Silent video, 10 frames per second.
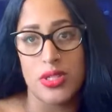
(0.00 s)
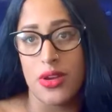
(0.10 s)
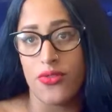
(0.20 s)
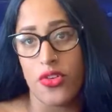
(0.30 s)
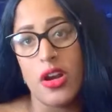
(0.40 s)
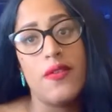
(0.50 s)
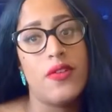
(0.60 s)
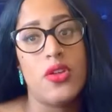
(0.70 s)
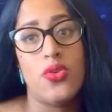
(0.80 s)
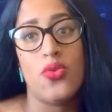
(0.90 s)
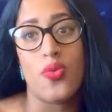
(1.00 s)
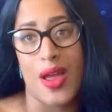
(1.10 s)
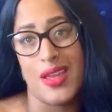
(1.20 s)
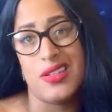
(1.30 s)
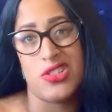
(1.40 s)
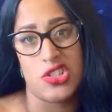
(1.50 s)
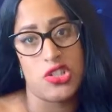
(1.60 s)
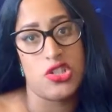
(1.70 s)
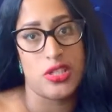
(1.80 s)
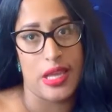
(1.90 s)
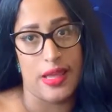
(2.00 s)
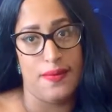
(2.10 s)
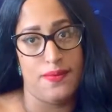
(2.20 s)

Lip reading: in front of you right just yet.